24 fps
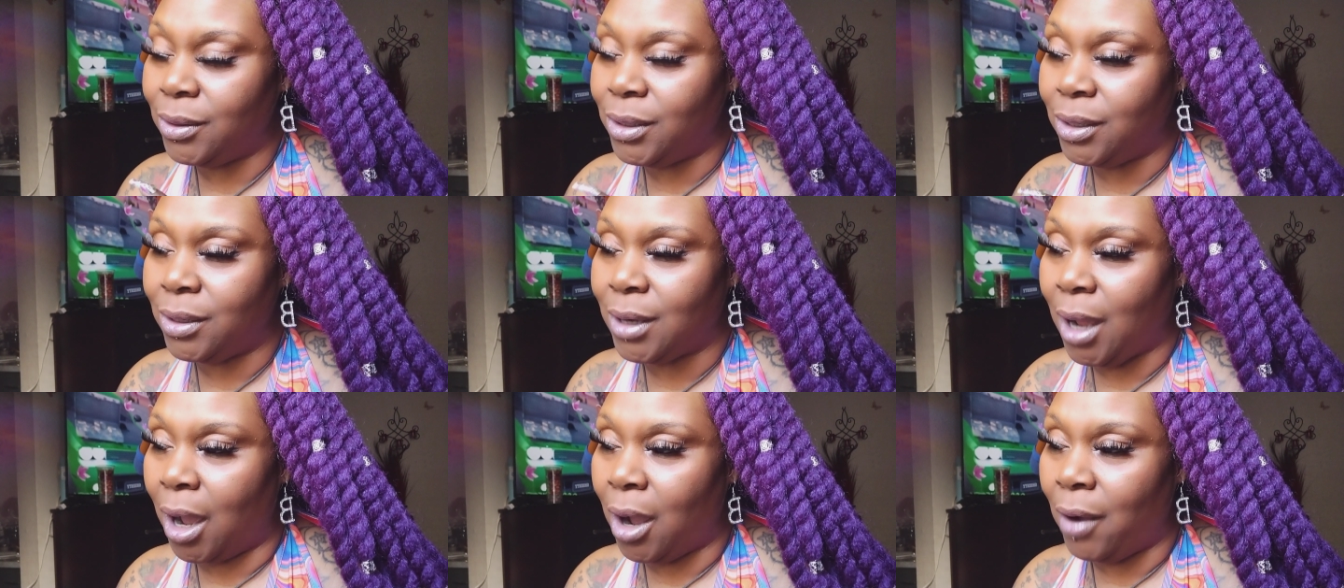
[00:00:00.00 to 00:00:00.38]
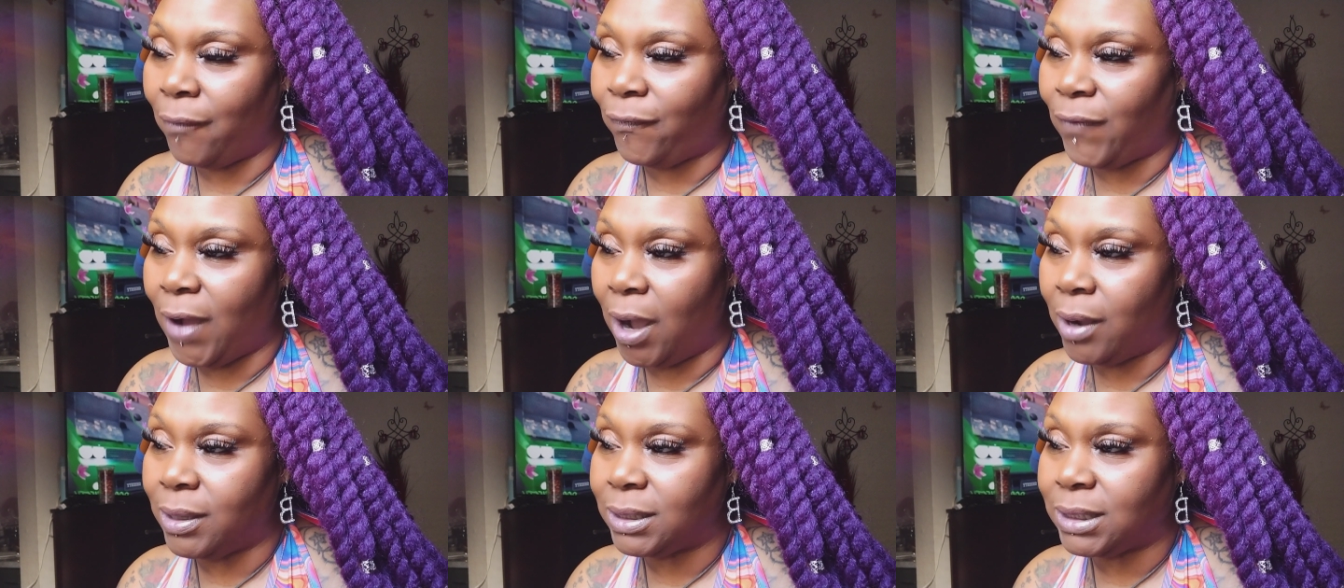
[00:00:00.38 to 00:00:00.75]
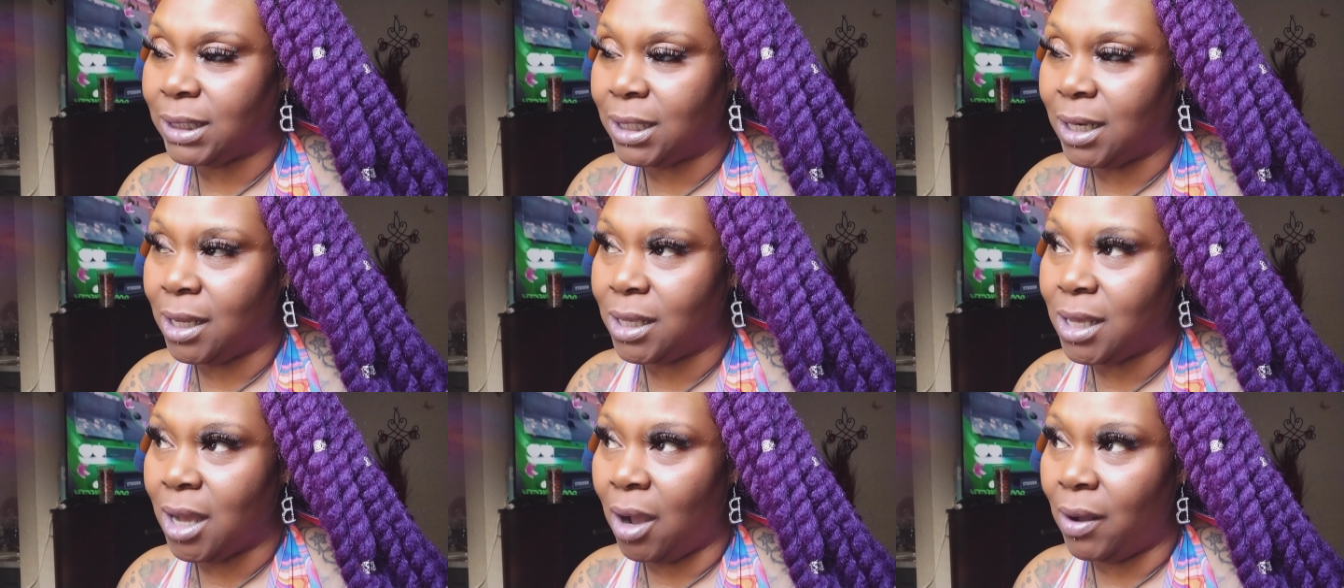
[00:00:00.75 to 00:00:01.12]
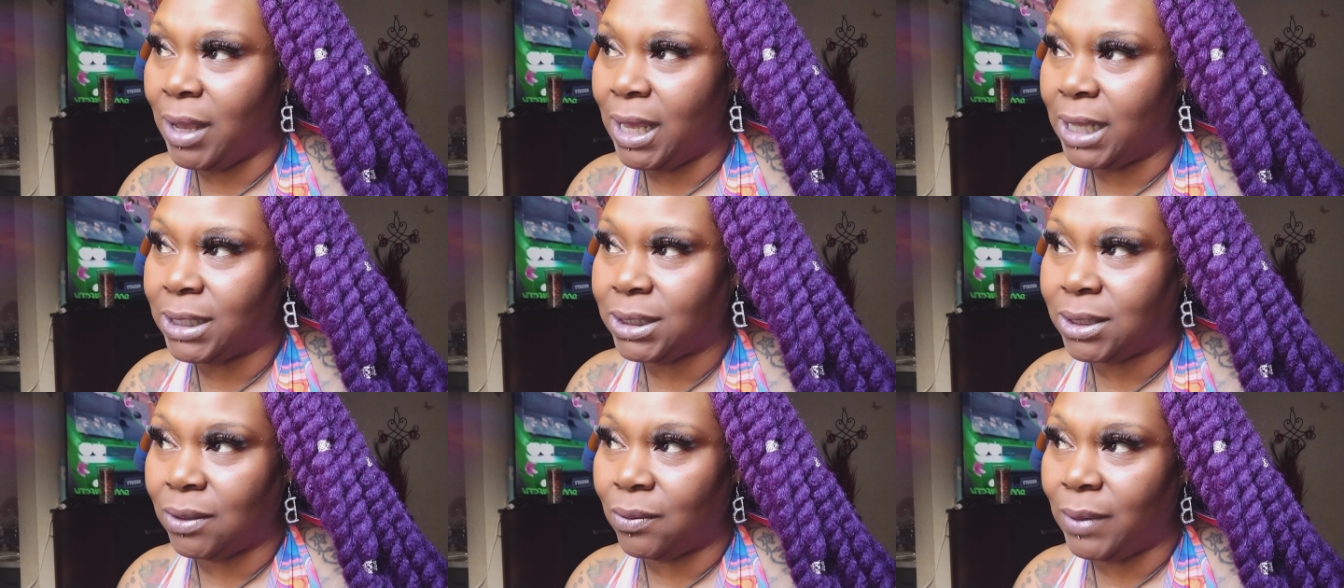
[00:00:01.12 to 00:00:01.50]
you know, focusing on your
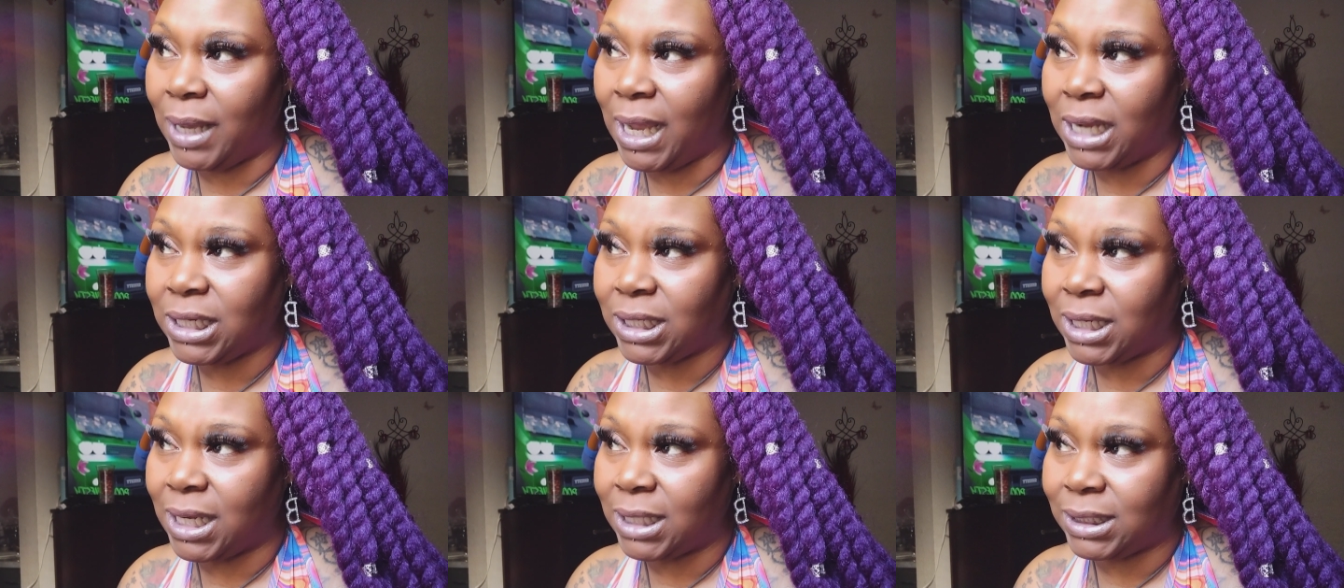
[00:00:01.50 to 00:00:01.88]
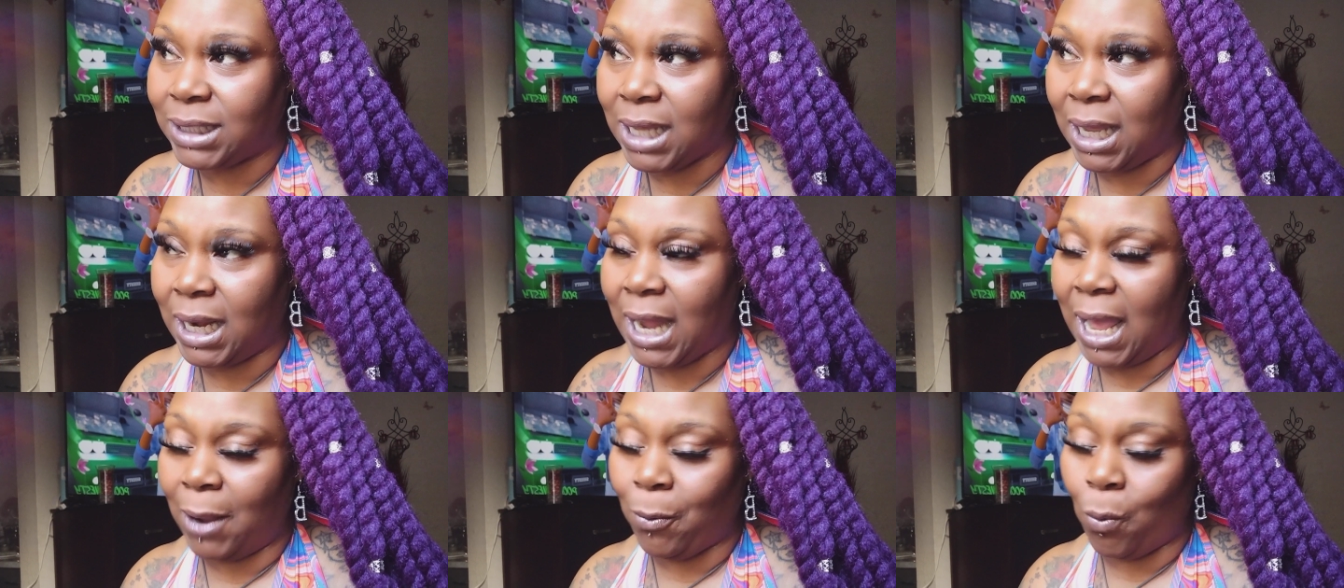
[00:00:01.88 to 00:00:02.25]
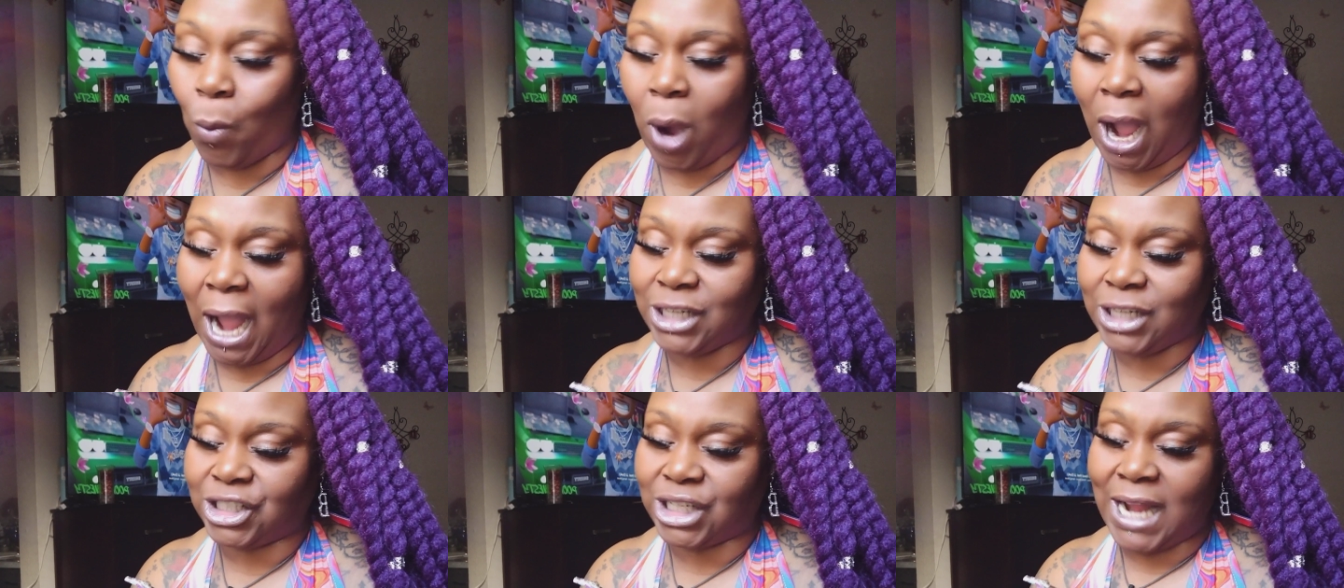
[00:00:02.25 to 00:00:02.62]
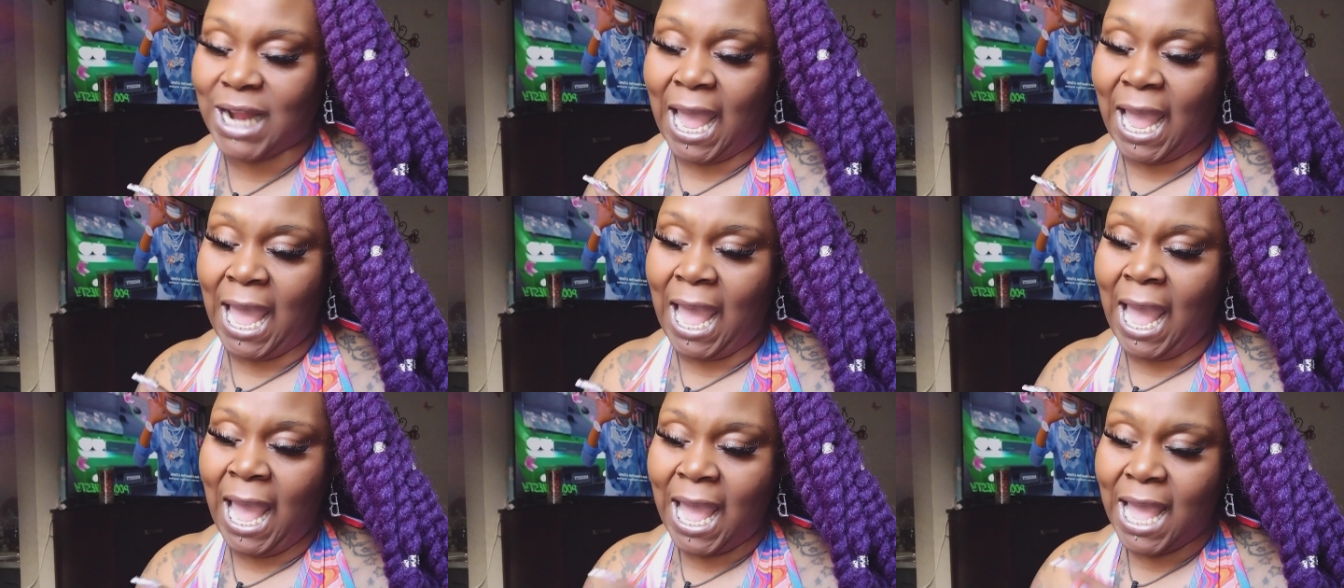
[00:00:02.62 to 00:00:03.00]
intuition instead of watching
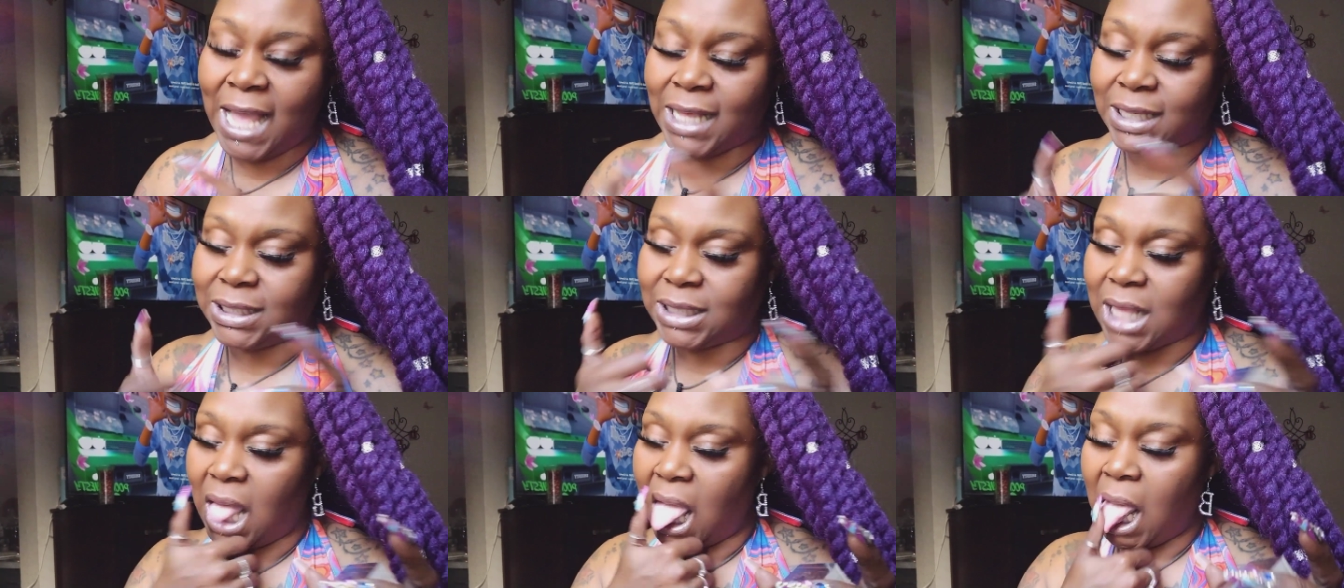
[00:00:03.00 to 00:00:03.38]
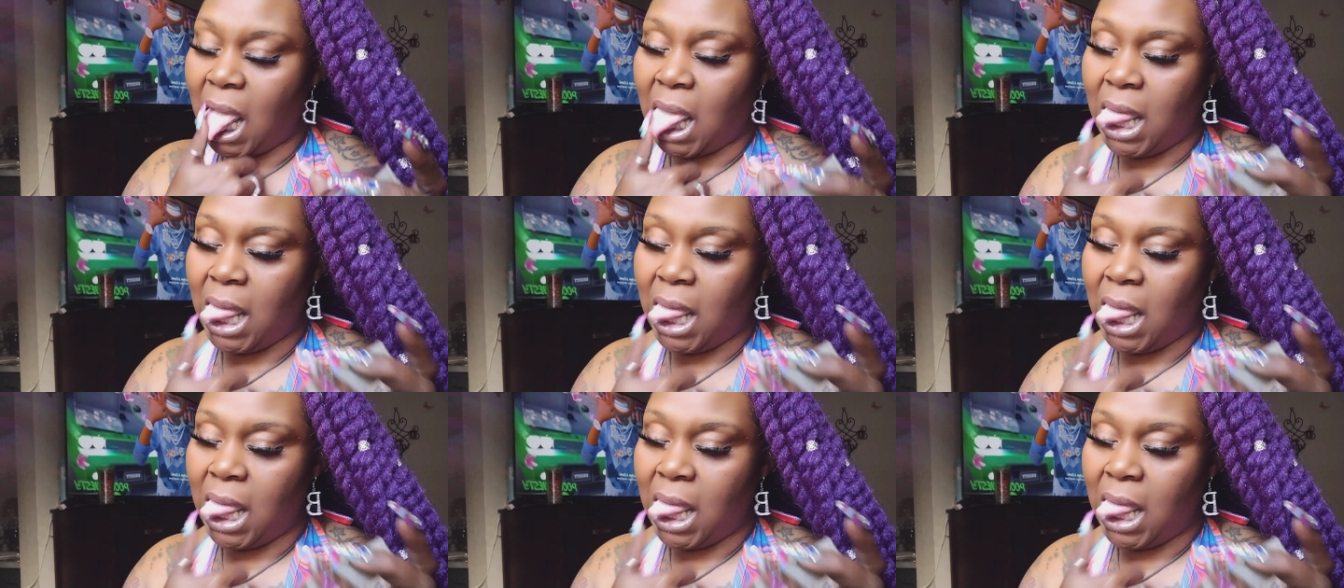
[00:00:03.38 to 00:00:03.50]
ass.